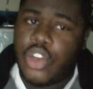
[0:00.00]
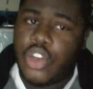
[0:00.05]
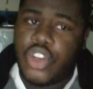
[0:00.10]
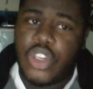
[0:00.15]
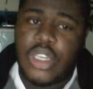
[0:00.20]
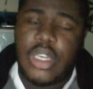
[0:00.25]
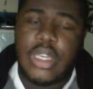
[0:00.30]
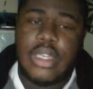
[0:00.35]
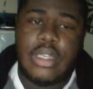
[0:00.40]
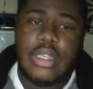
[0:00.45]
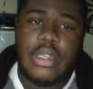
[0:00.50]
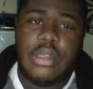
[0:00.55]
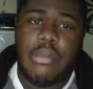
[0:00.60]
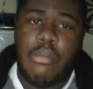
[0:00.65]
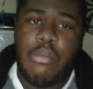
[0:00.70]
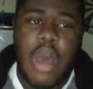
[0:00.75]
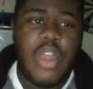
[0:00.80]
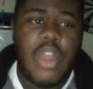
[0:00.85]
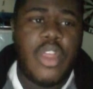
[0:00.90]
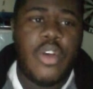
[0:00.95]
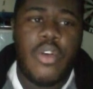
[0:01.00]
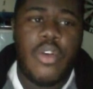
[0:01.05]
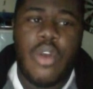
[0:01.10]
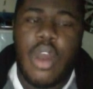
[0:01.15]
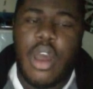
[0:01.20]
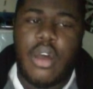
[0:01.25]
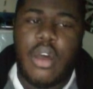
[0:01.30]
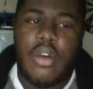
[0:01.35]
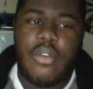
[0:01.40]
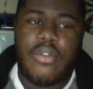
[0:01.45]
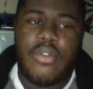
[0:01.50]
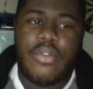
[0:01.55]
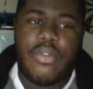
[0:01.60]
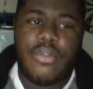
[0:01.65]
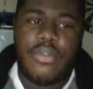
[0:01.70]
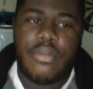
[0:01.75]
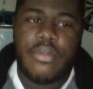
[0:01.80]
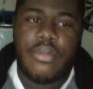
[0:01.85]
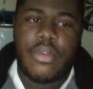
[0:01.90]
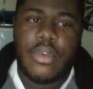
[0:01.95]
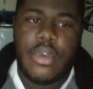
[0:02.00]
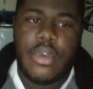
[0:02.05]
She is the mother of,